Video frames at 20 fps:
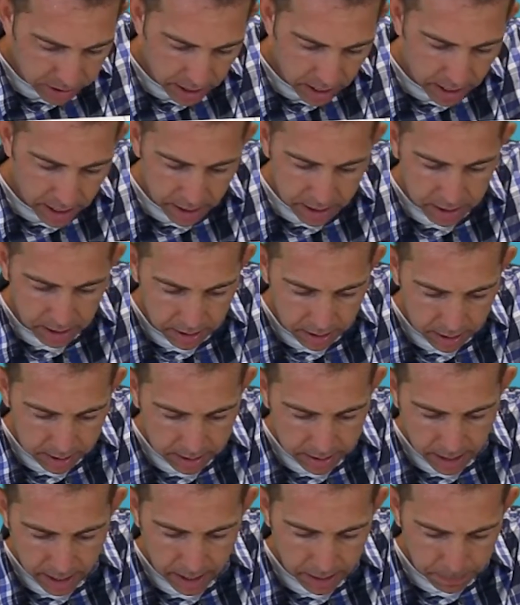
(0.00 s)
sides on
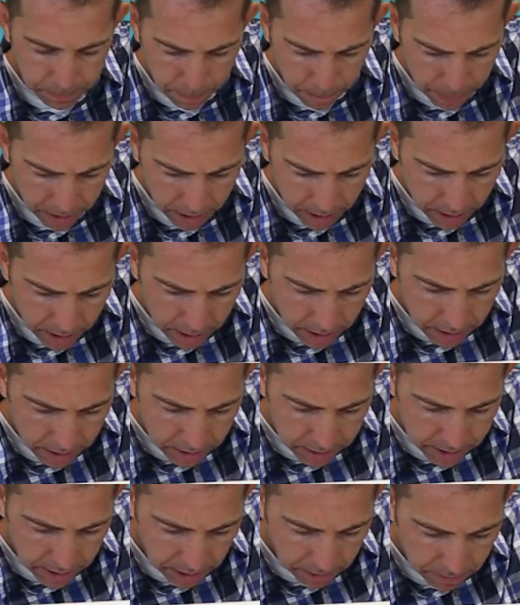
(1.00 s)
this side.
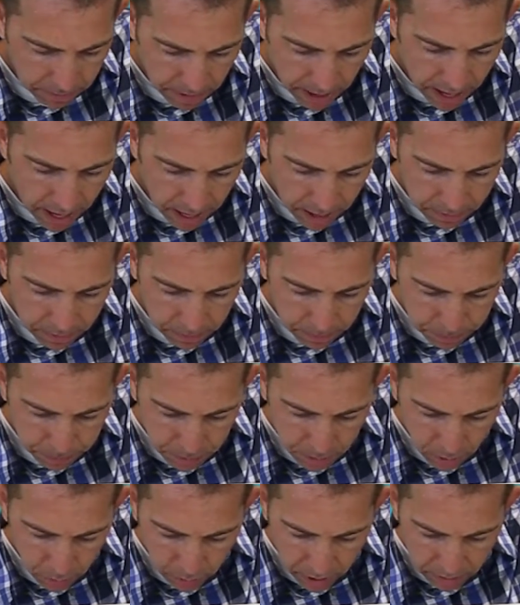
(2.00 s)
Take 5
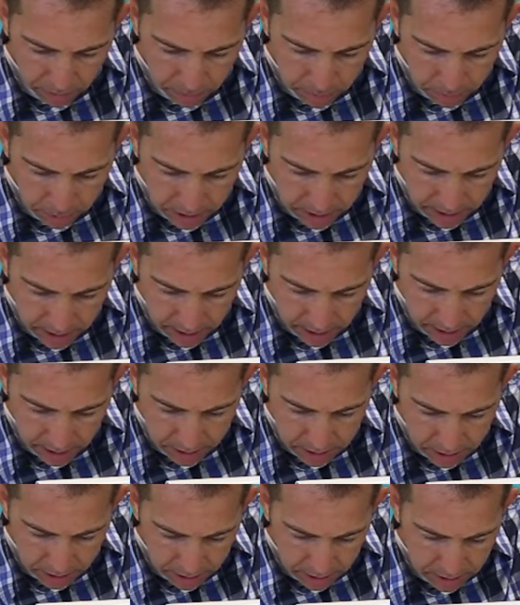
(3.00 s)
away from both
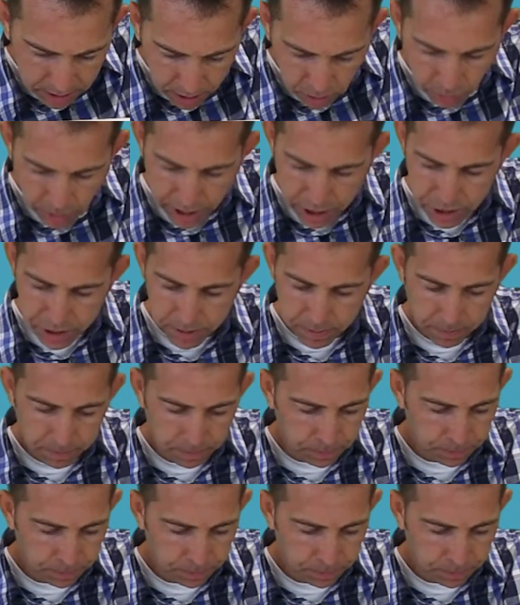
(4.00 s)
sides in this equation.